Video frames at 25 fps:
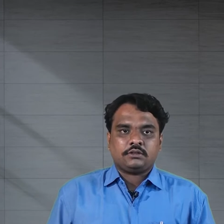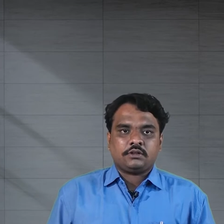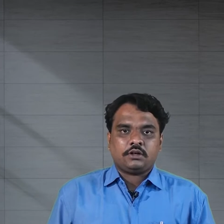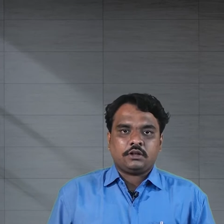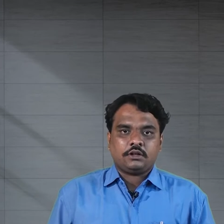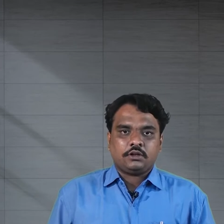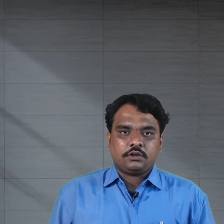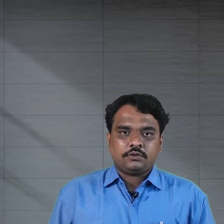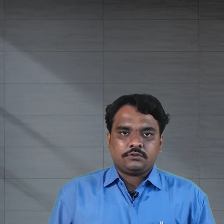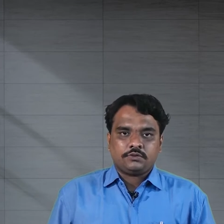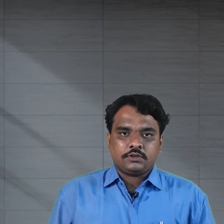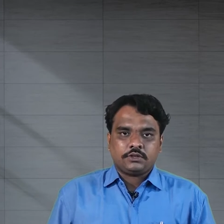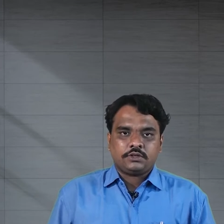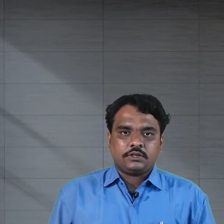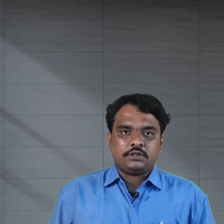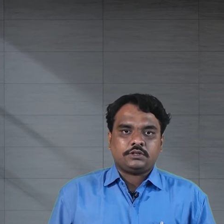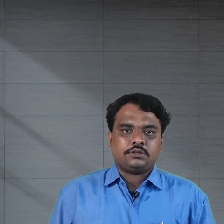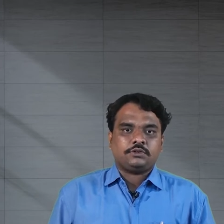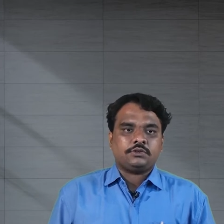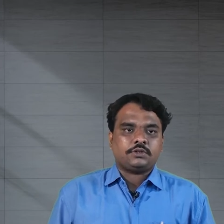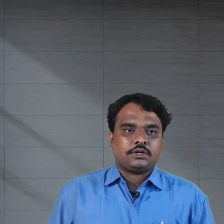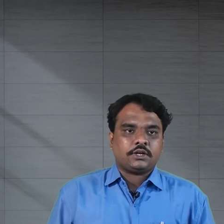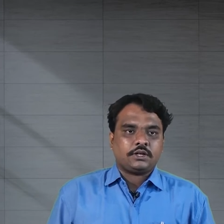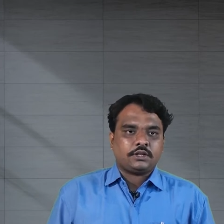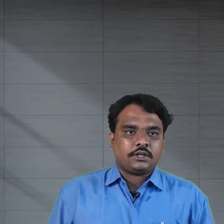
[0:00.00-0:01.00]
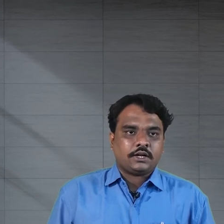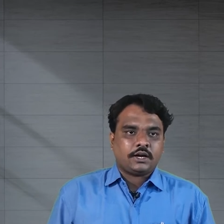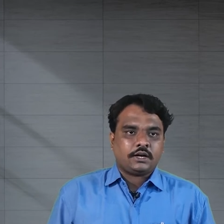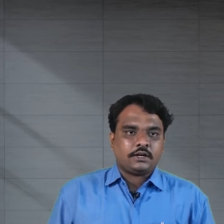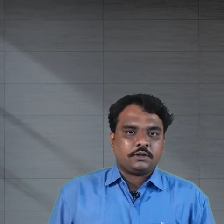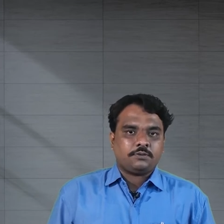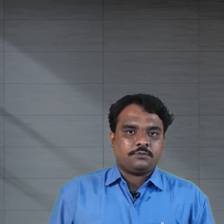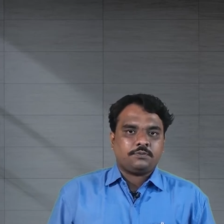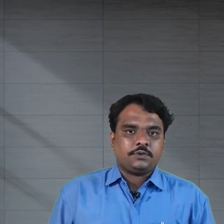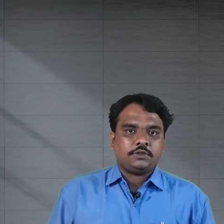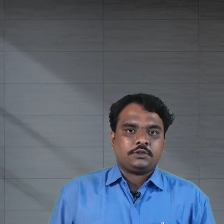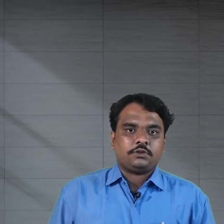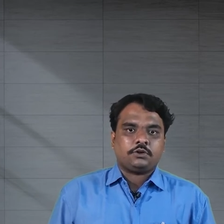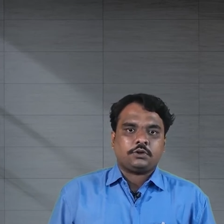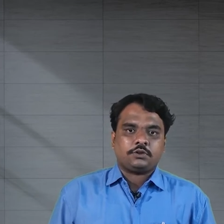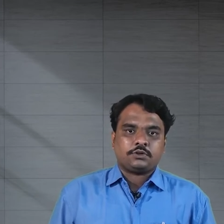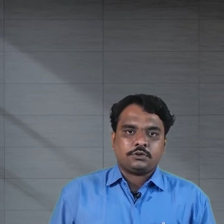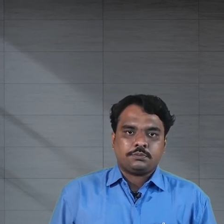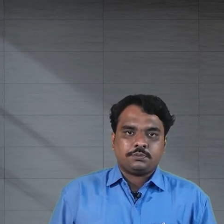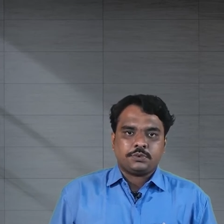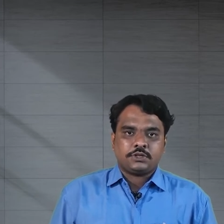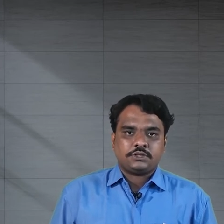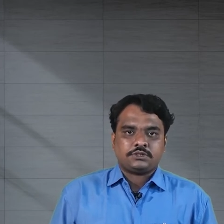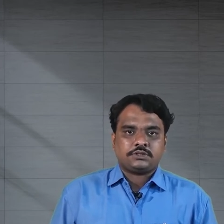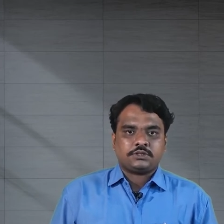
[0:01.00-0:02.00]
along with that you can add up with
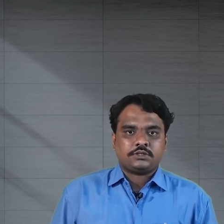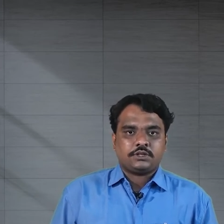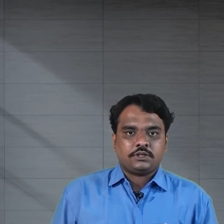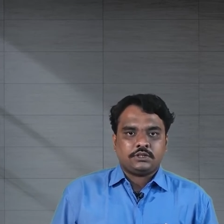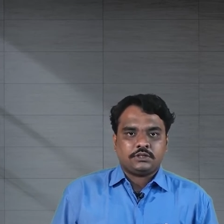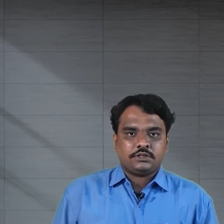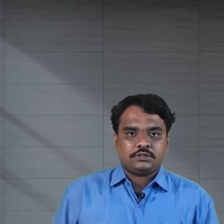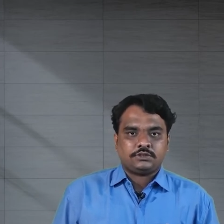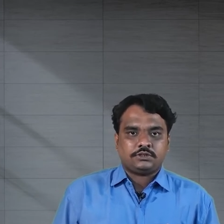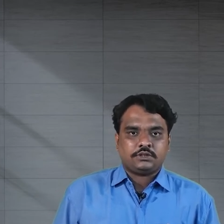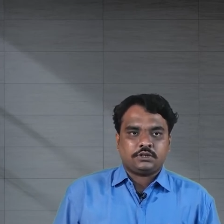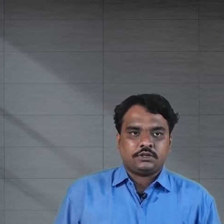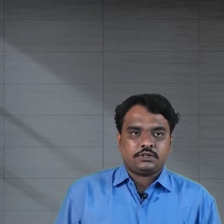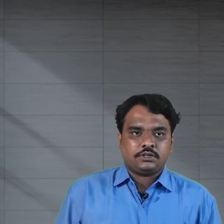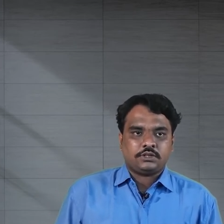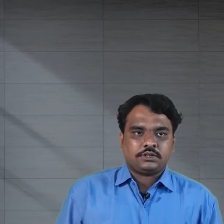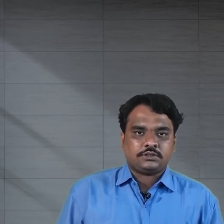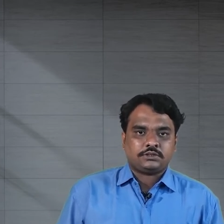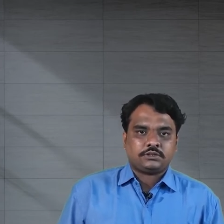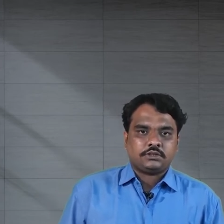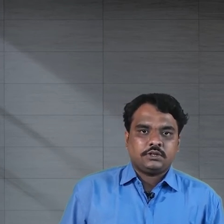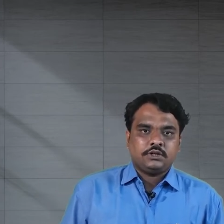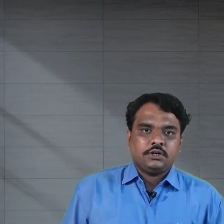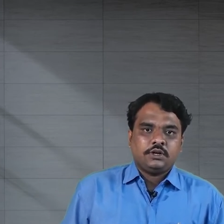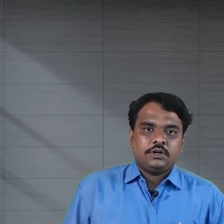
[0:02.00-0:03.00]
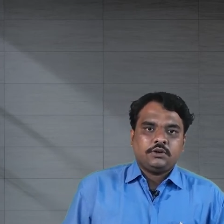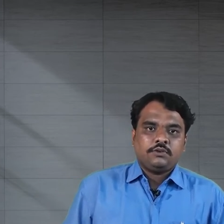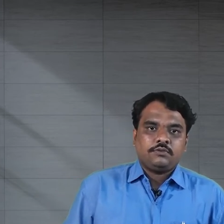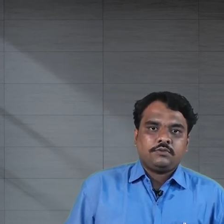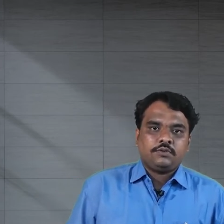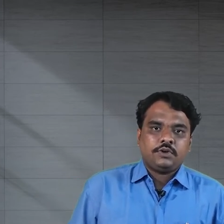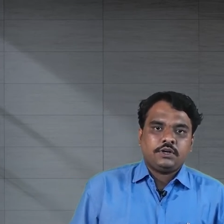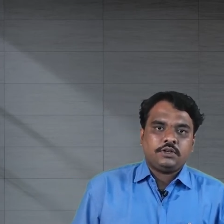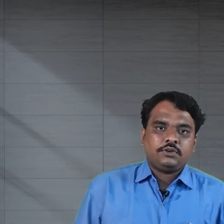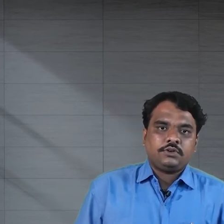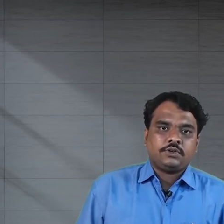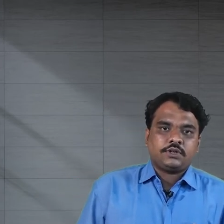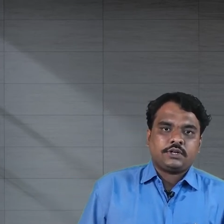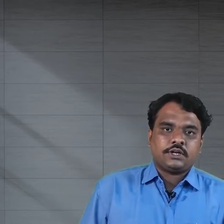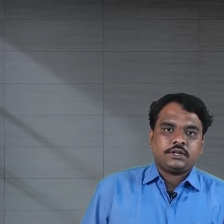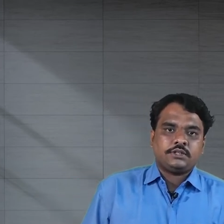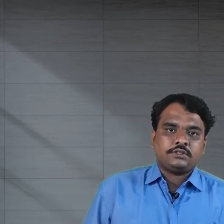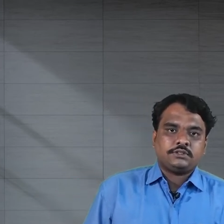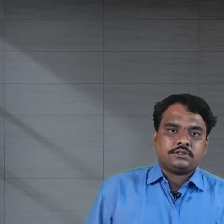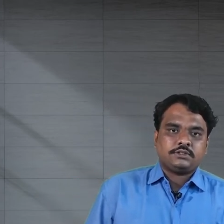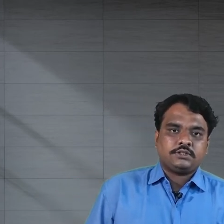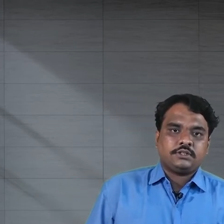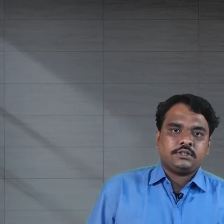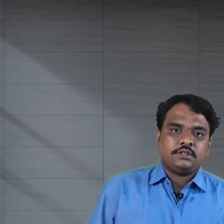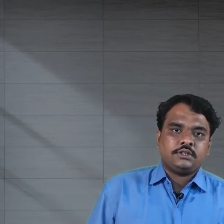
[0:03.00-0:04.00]
occupational disorders where you
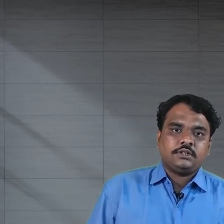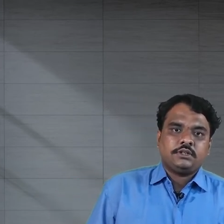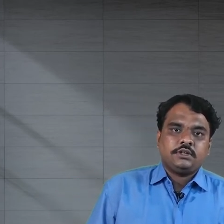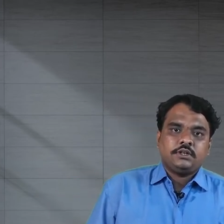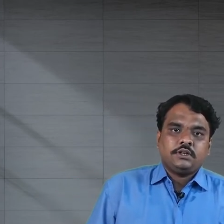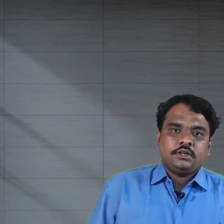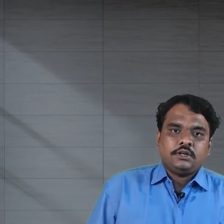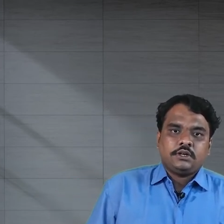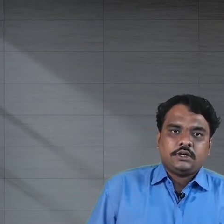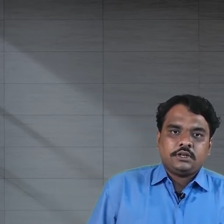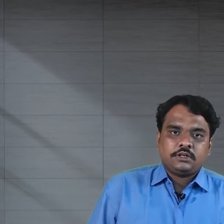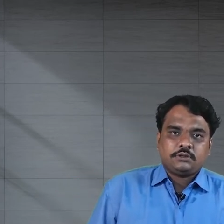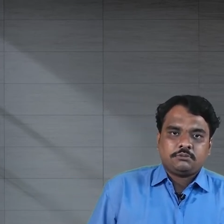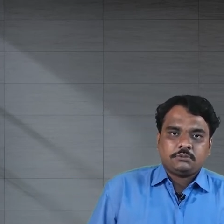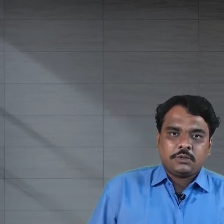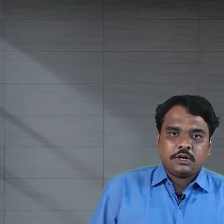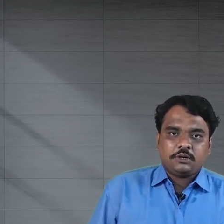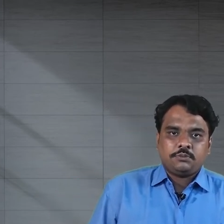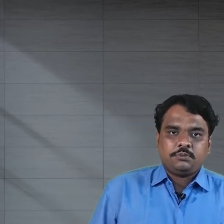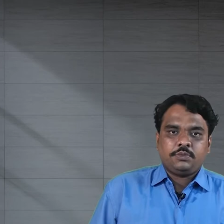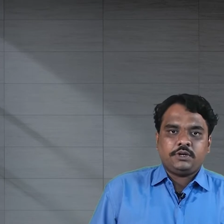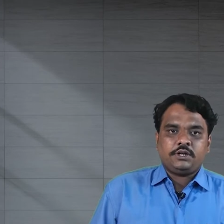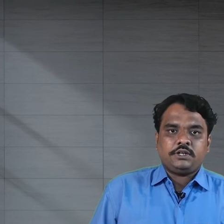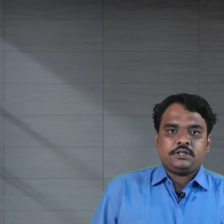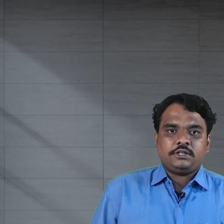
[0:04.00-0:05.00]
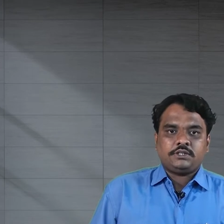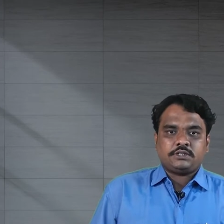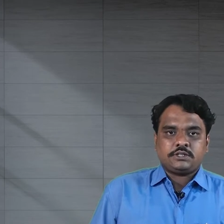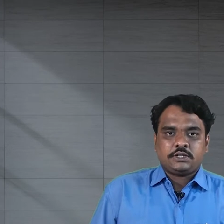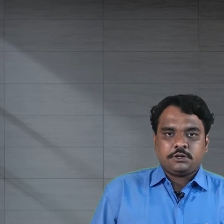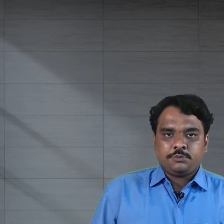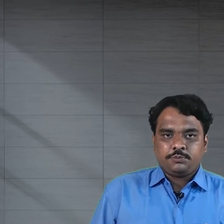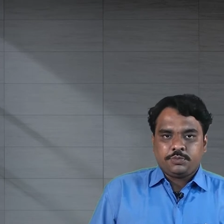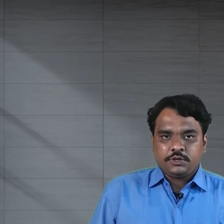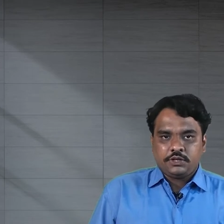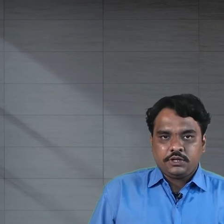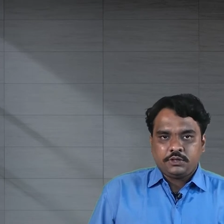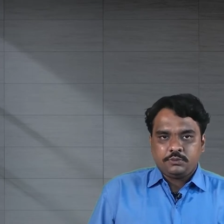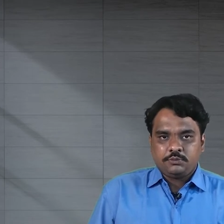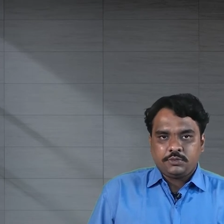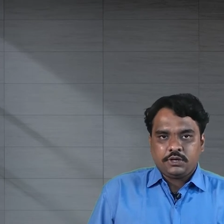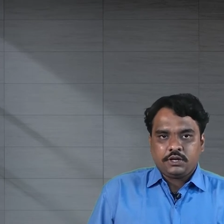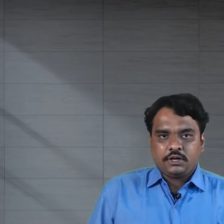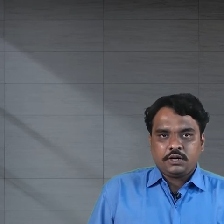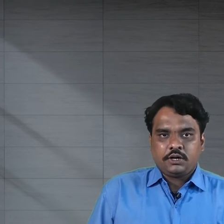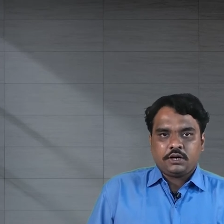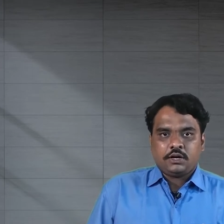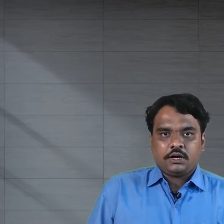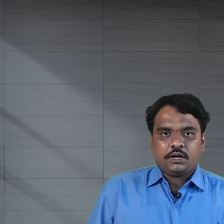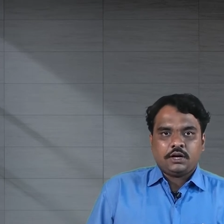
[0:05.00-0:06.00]
can see it might be a
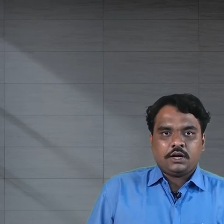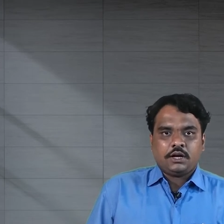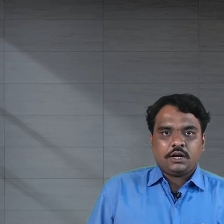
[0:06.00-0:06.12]
dyslipidemia,